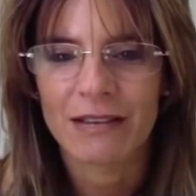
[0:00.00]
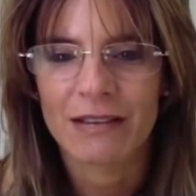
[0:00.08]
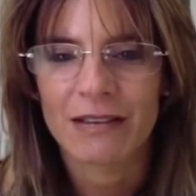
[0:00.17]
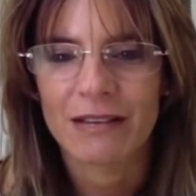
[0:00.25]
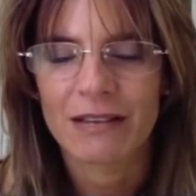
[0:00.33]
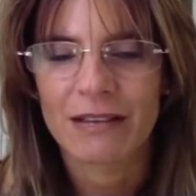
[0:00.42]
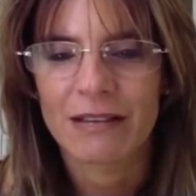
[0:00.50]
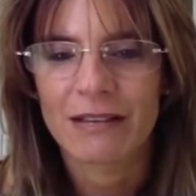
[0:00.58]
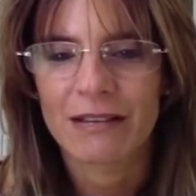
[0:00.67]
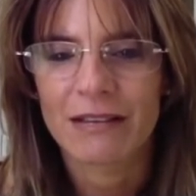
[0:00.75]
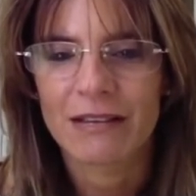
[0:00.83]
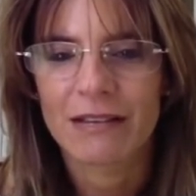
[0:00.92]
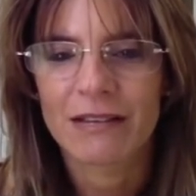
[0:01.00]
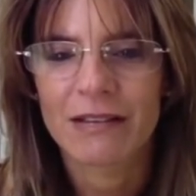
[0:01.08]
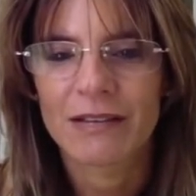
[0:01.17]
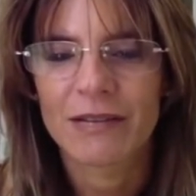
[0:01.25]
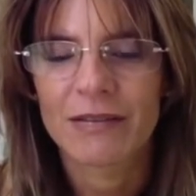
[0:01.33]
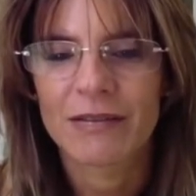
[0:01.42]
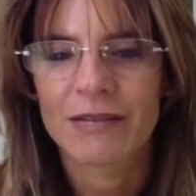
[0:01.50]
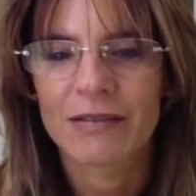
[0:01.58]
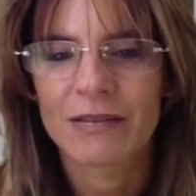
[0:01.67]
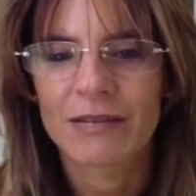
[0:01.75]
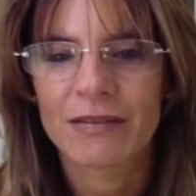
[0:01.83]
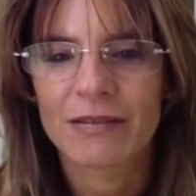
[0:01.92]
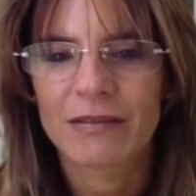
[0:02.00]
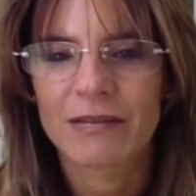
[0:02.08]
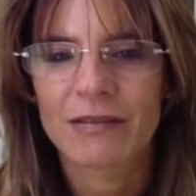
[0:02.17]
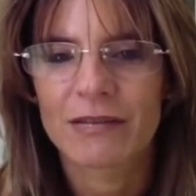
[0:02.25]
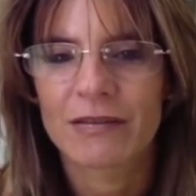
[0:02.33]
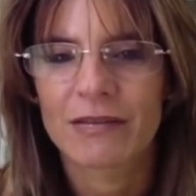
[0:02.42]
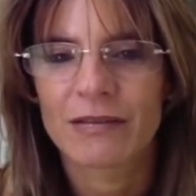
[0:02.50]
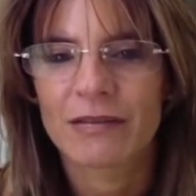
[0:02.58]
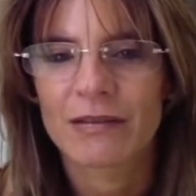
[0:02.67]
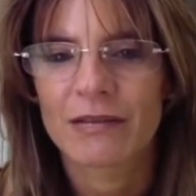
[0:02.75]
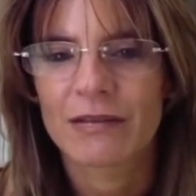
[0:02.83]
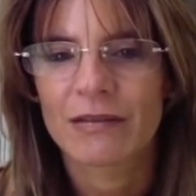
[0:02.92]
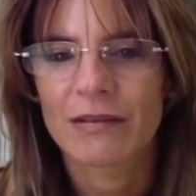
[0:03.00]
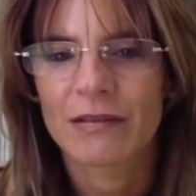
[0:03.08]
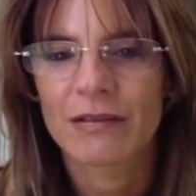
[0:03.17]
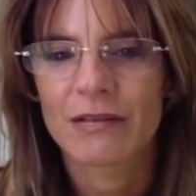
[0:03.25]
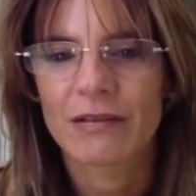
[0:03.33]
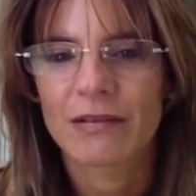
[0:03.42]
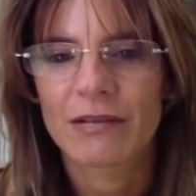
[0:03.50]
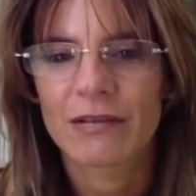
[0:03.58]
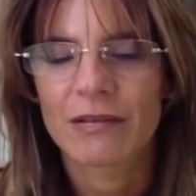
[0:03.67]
[no speech]